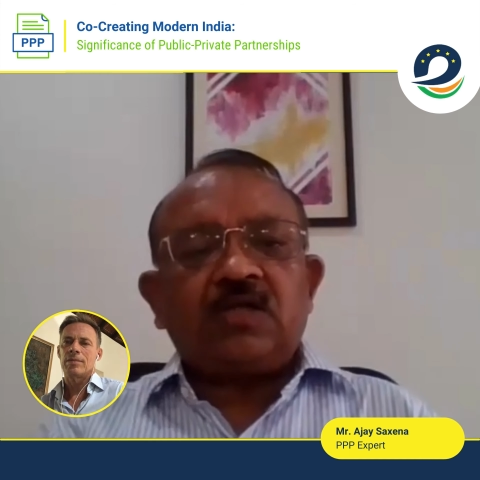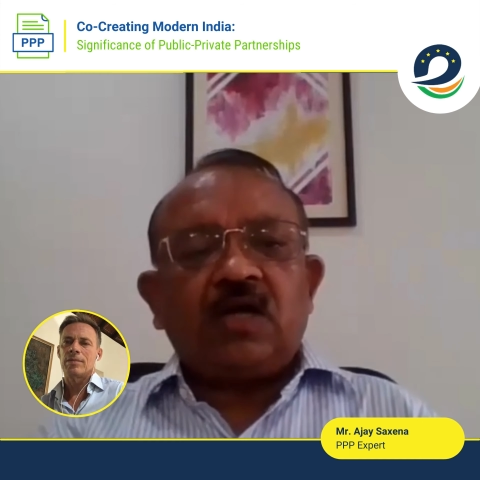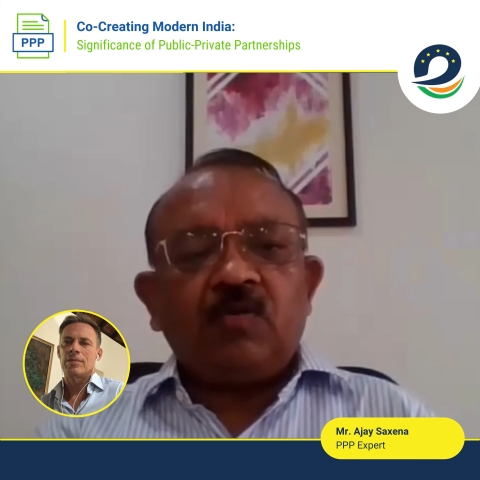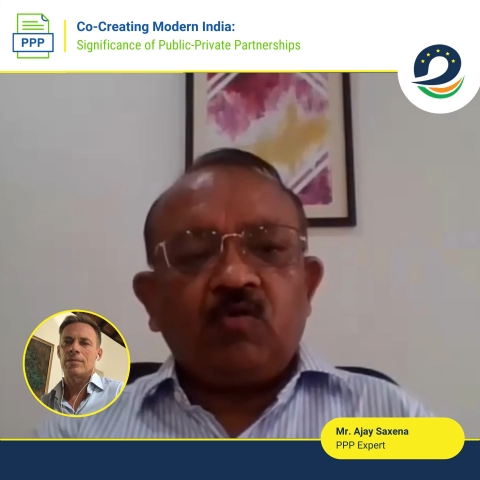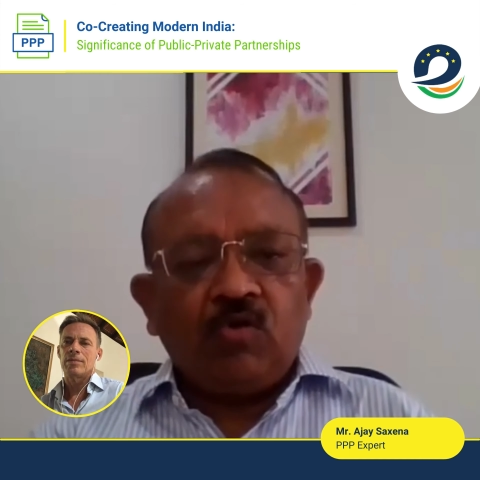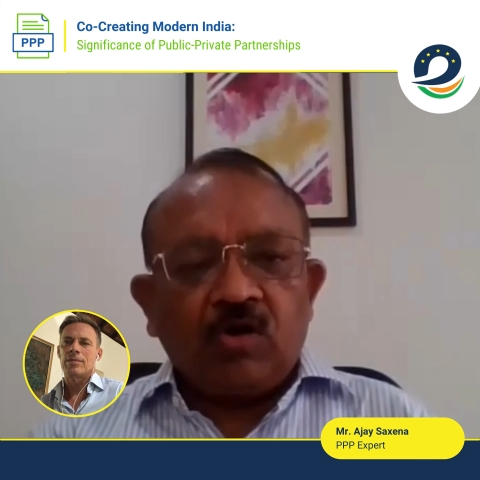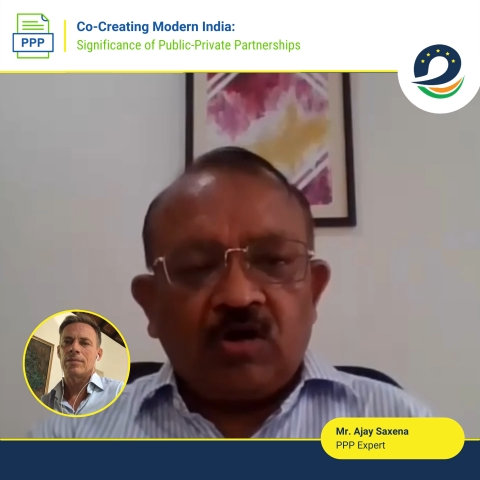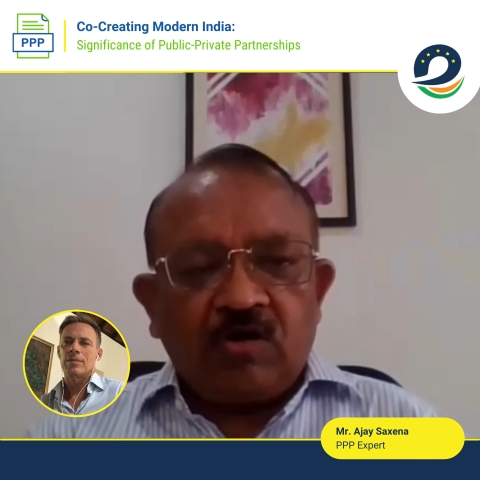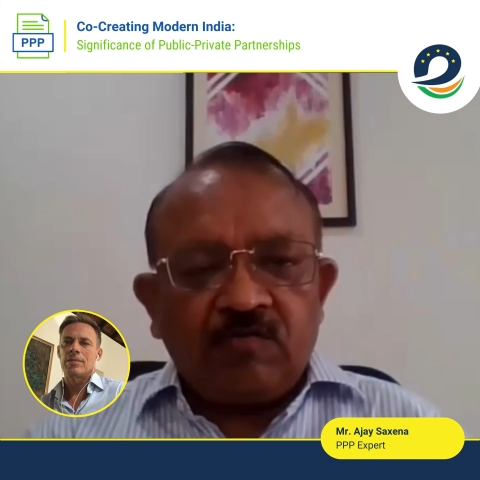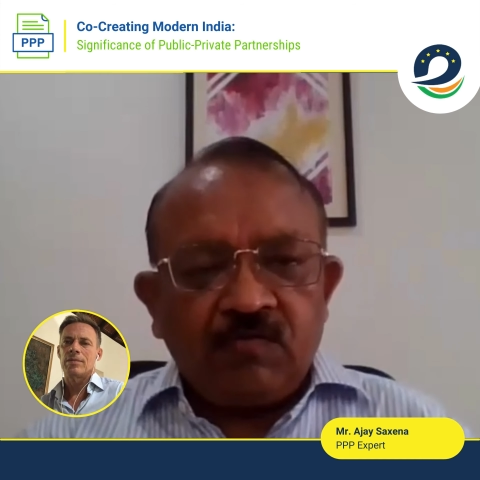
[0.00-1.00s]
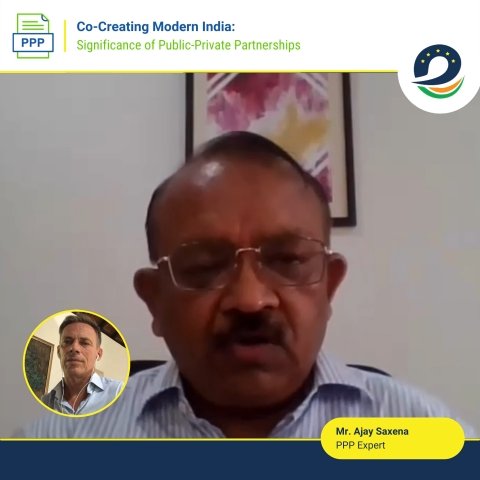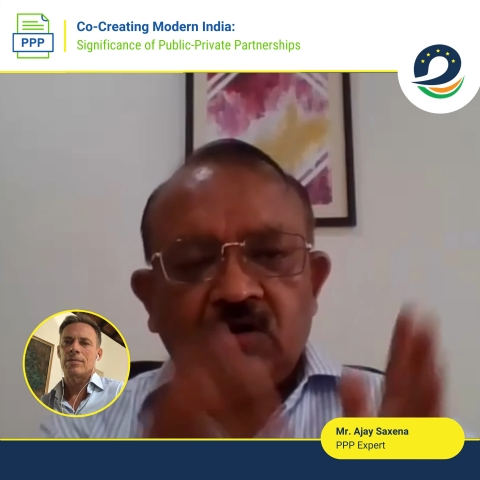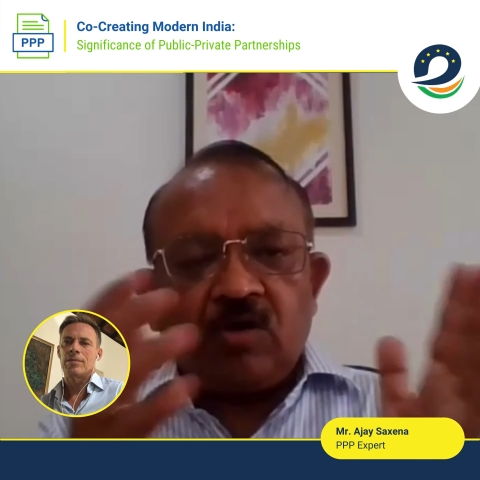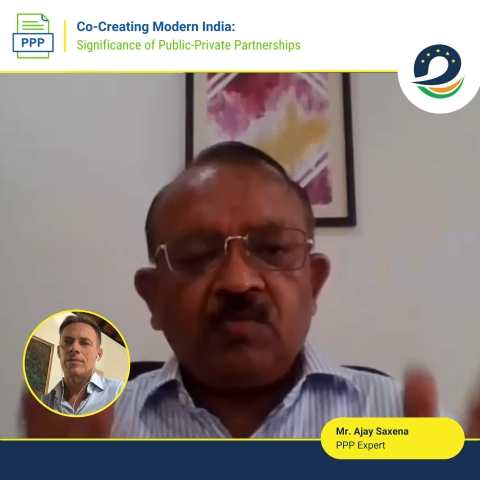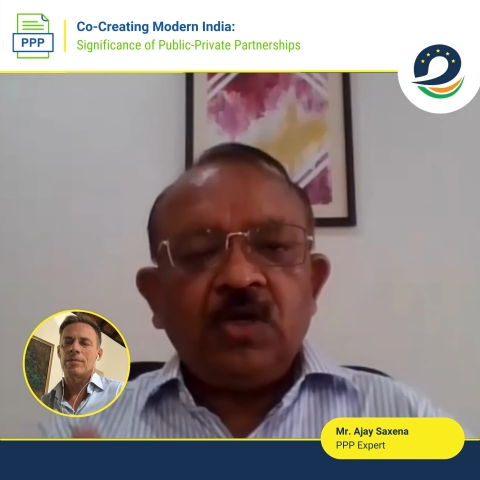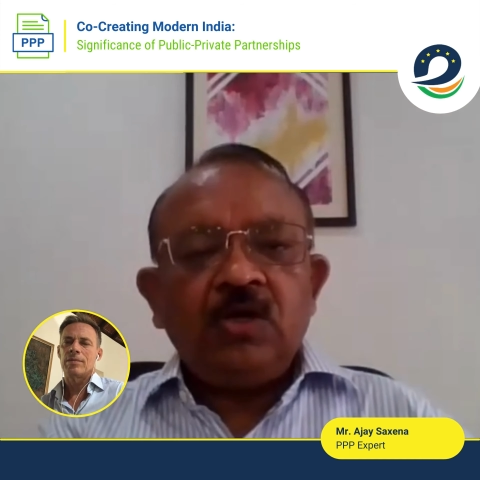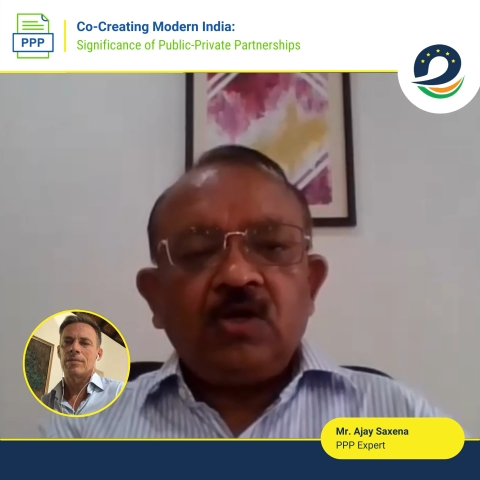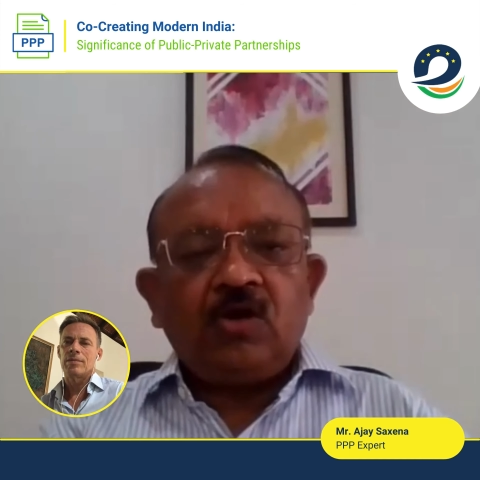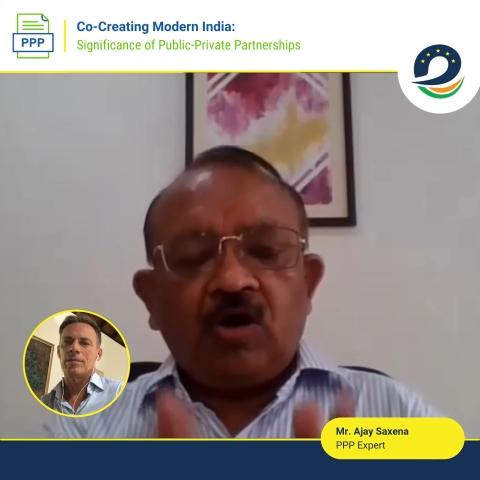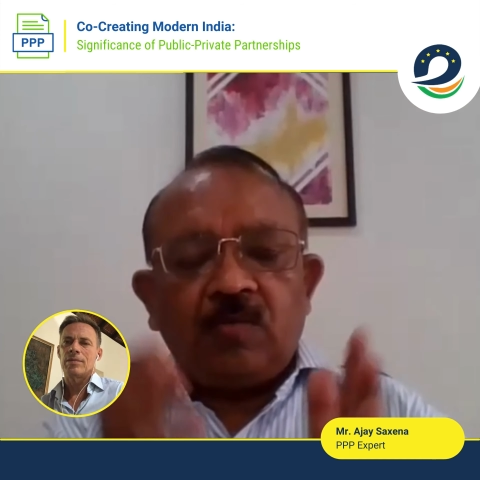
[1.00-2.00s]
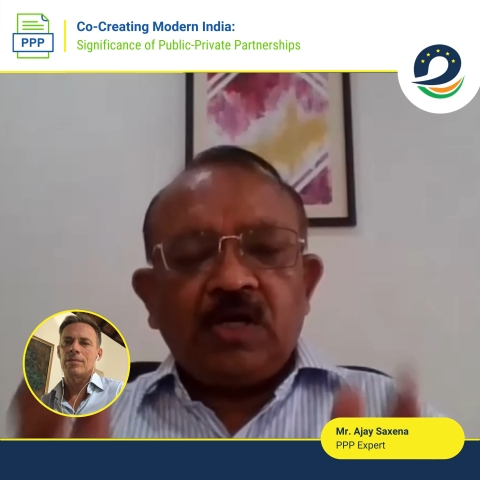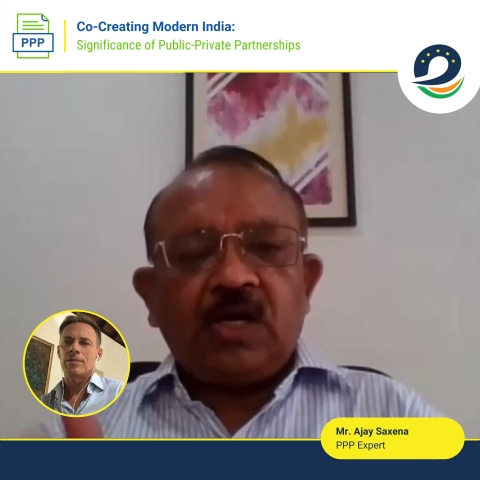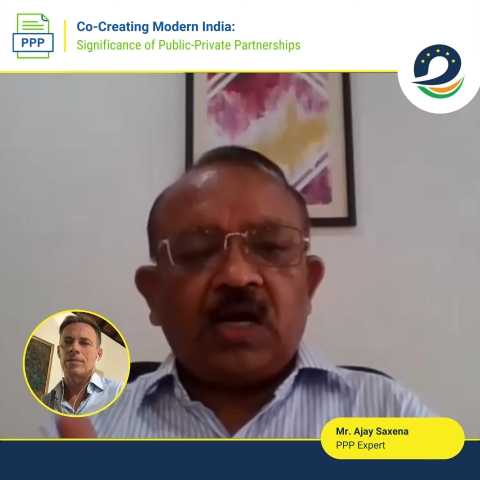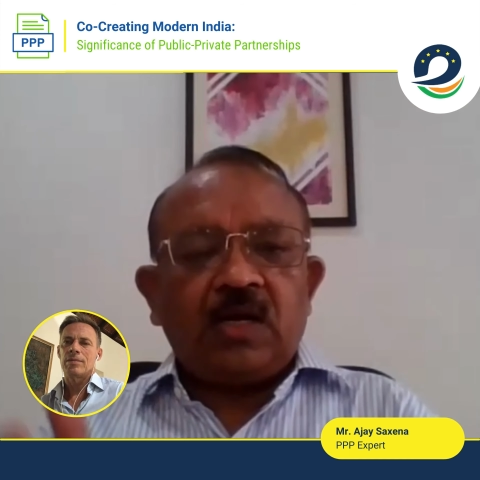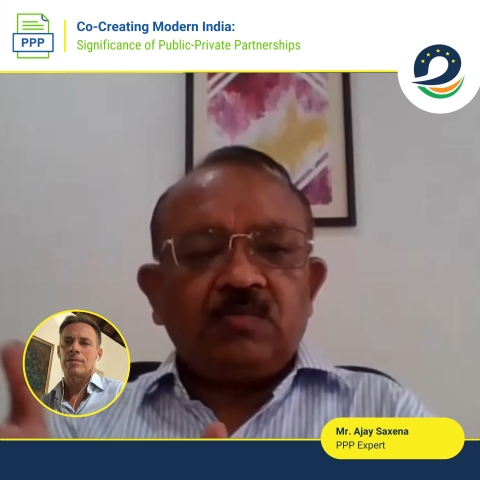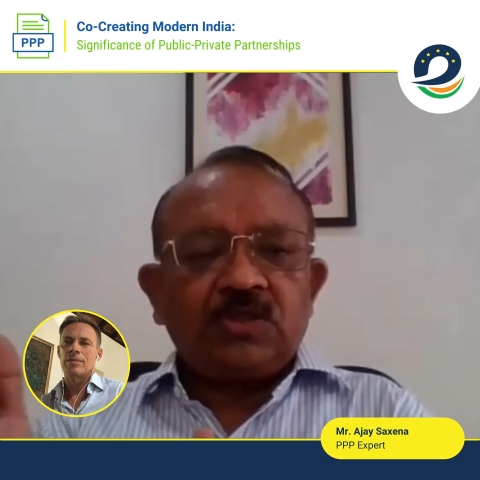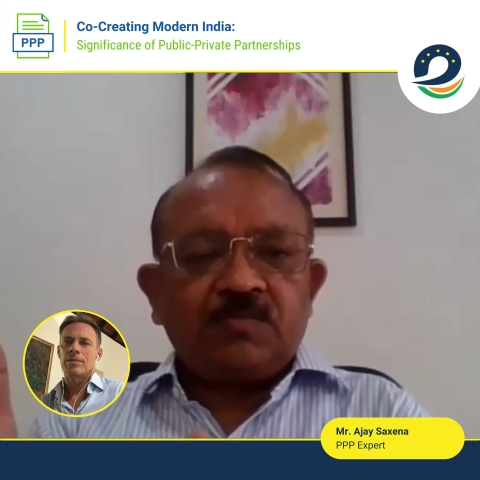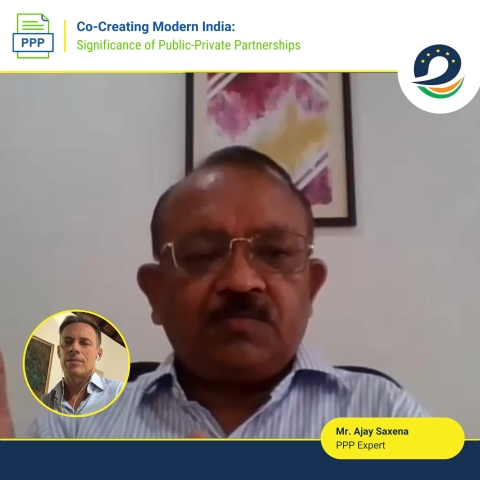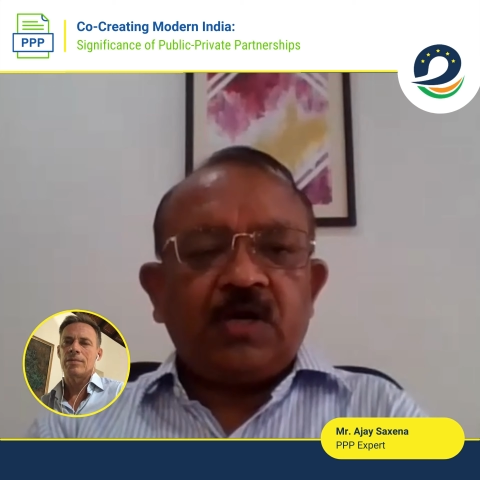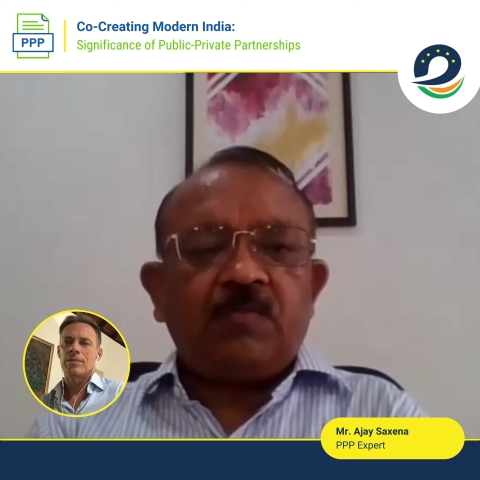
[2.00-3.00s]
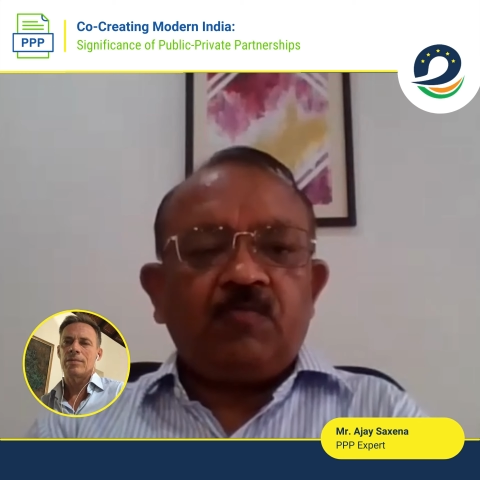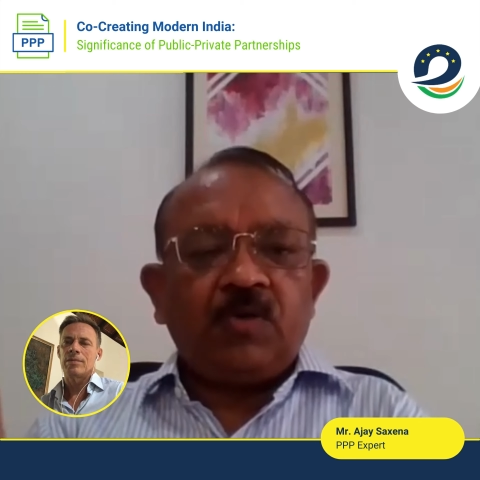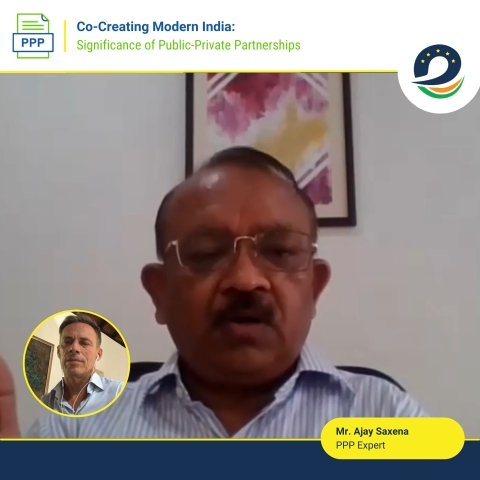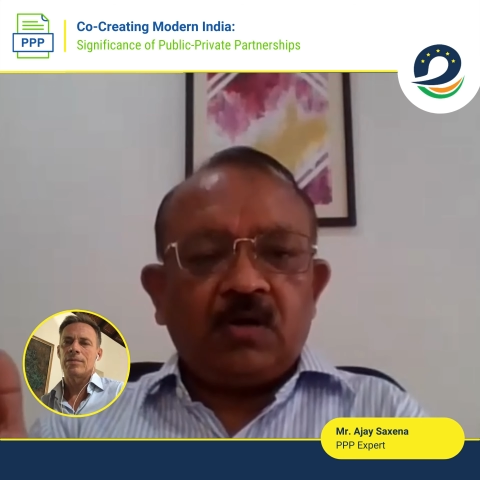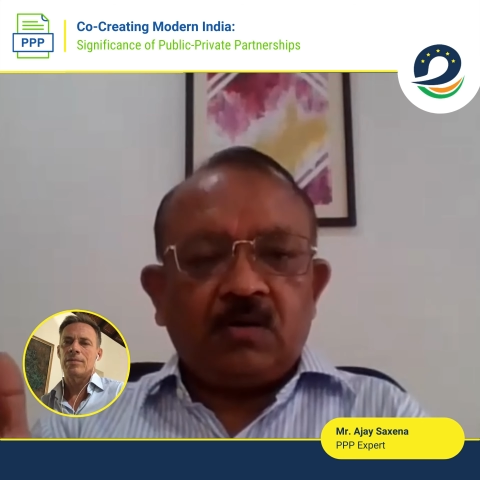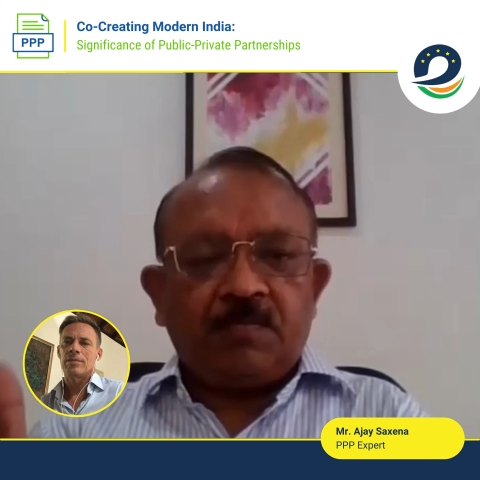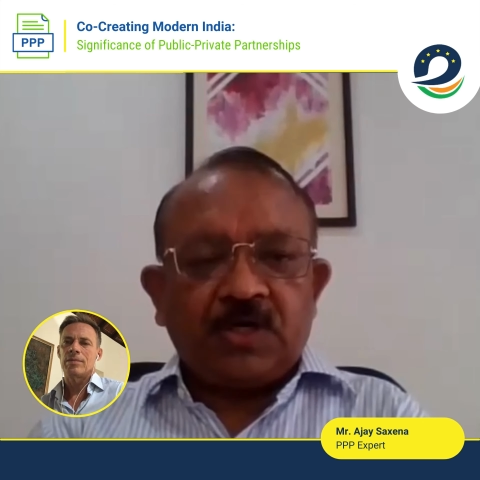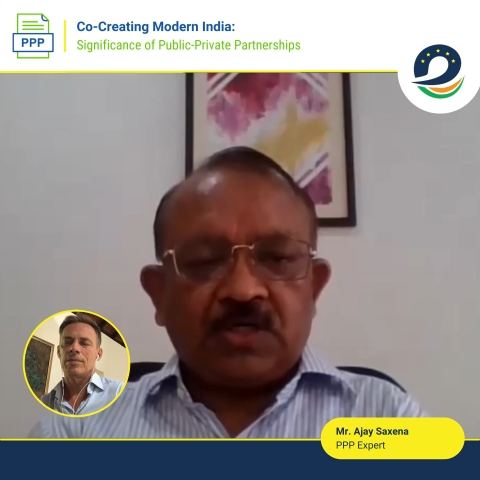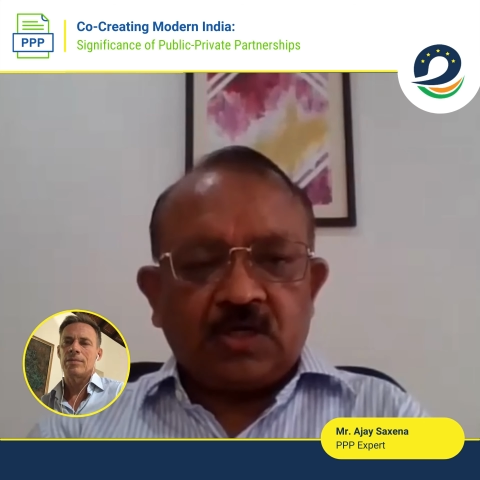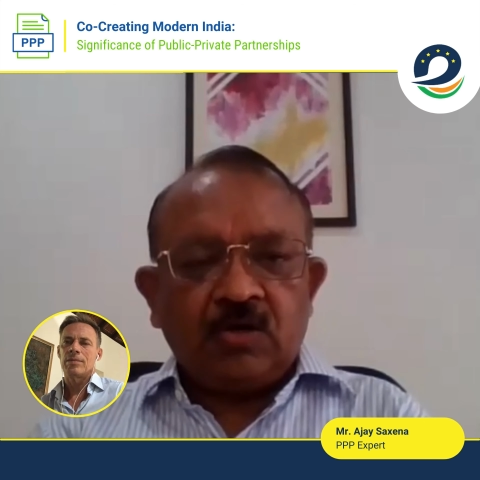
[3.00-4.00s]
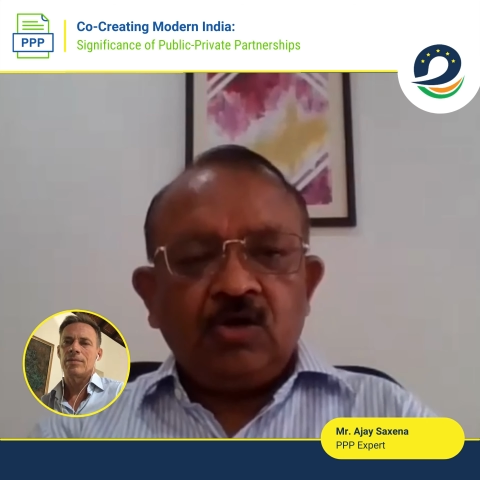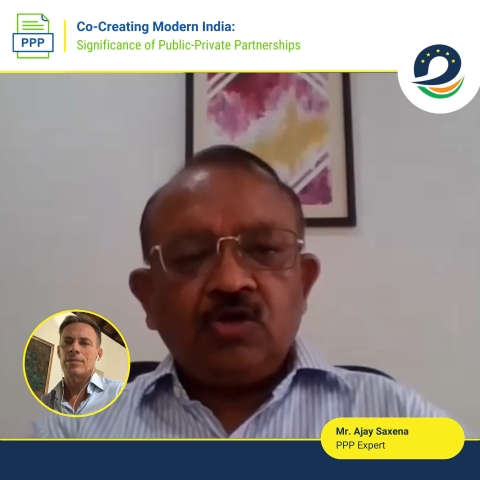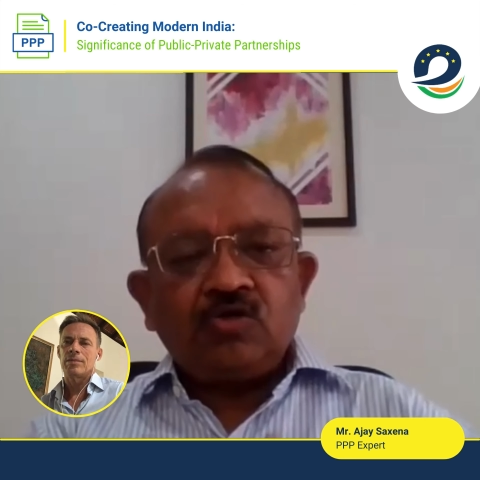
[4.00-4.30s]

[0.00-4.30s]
thumb rule of the normed grams per person.